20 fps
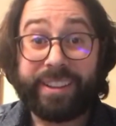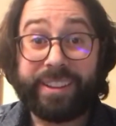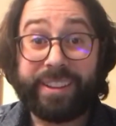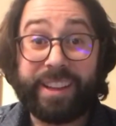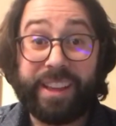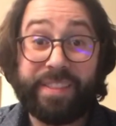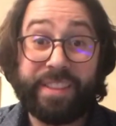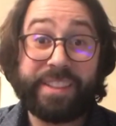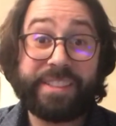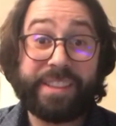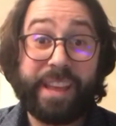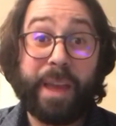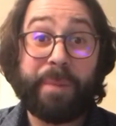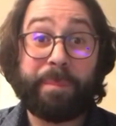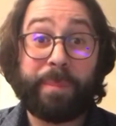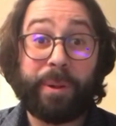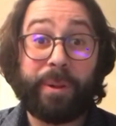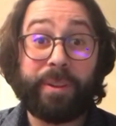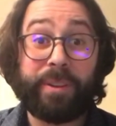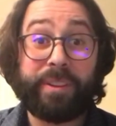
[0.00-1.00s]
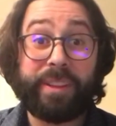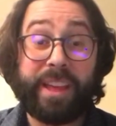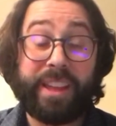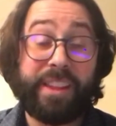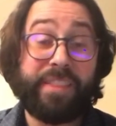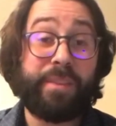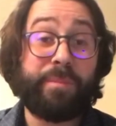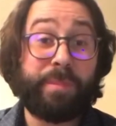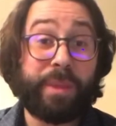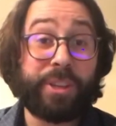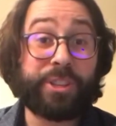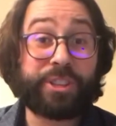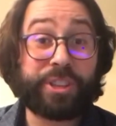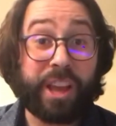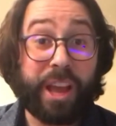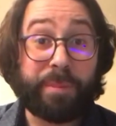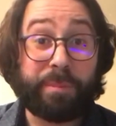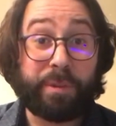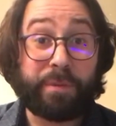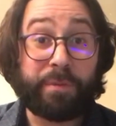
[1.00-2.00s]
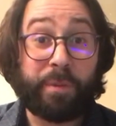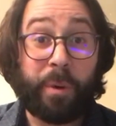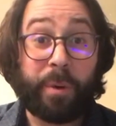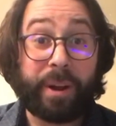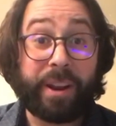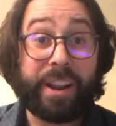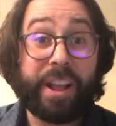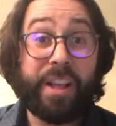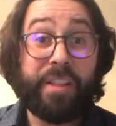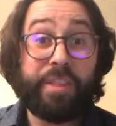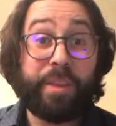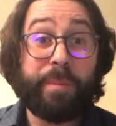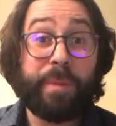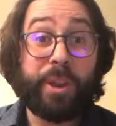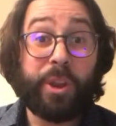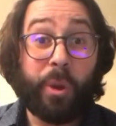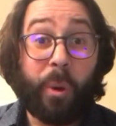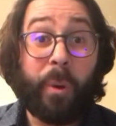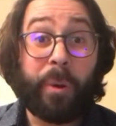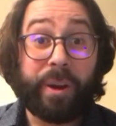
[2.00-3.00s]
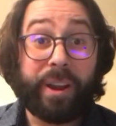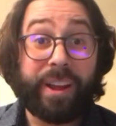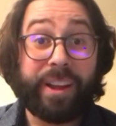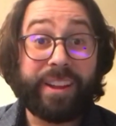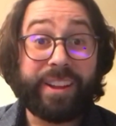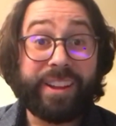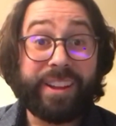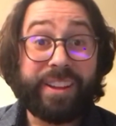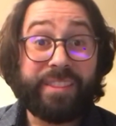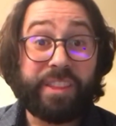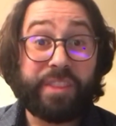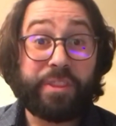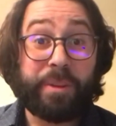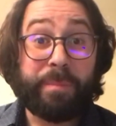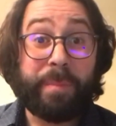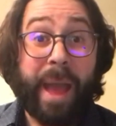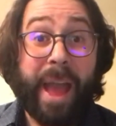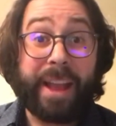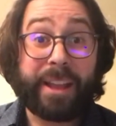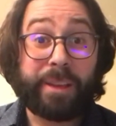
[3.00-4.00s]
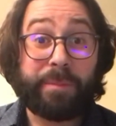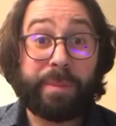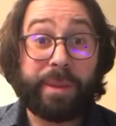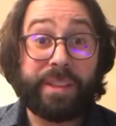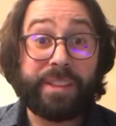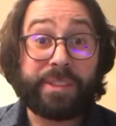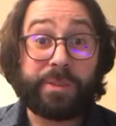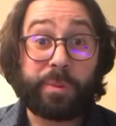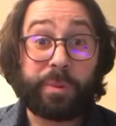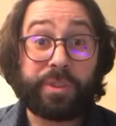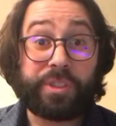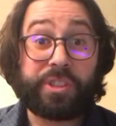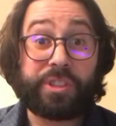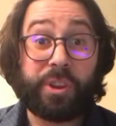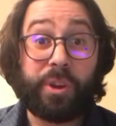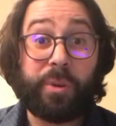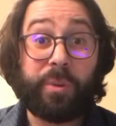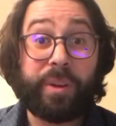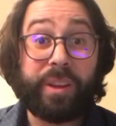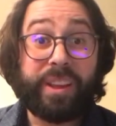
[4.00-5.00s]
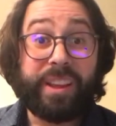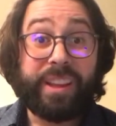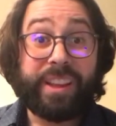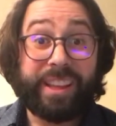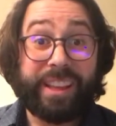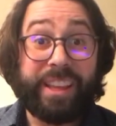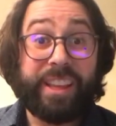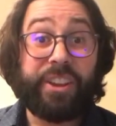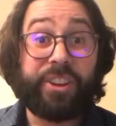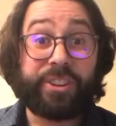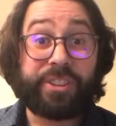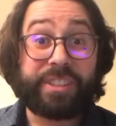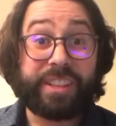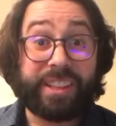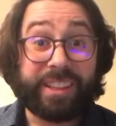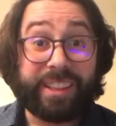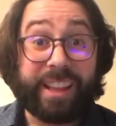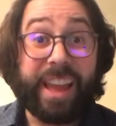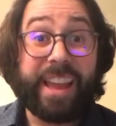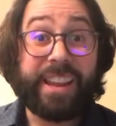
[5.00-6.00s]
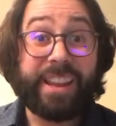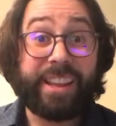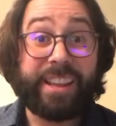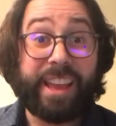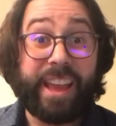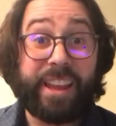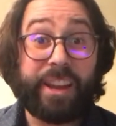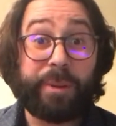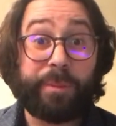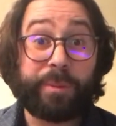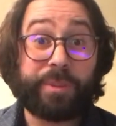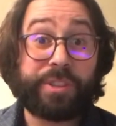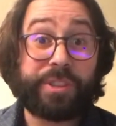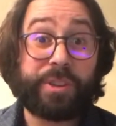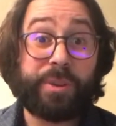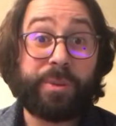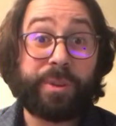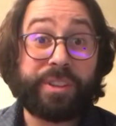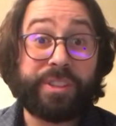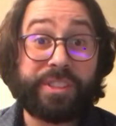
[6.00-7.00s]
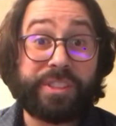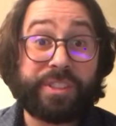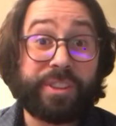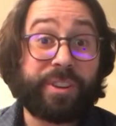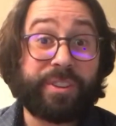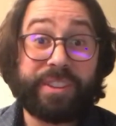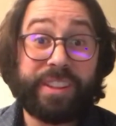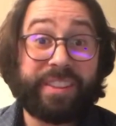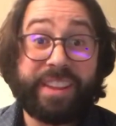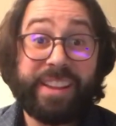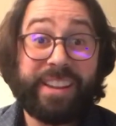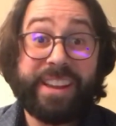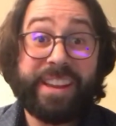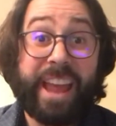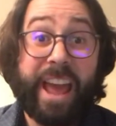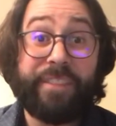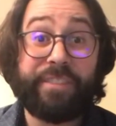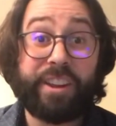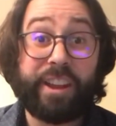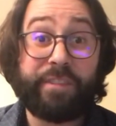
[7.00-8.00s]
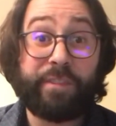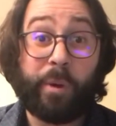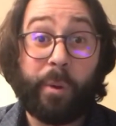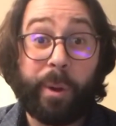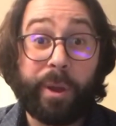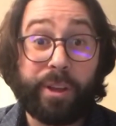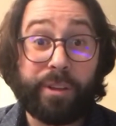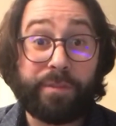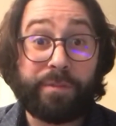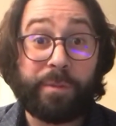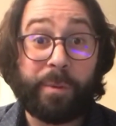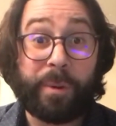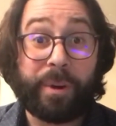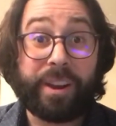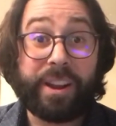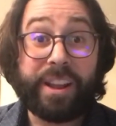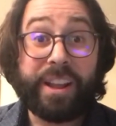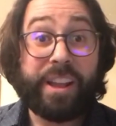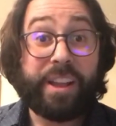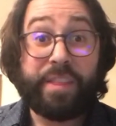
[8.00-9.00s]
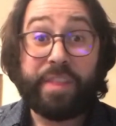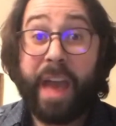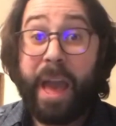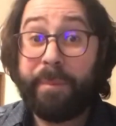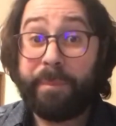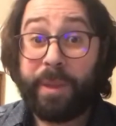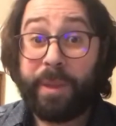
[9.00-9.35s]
in the temple and in the Mishkan before it, the menorah that the Maccabees were so eager to light again and were so concerned that they didn't have enough oil for, that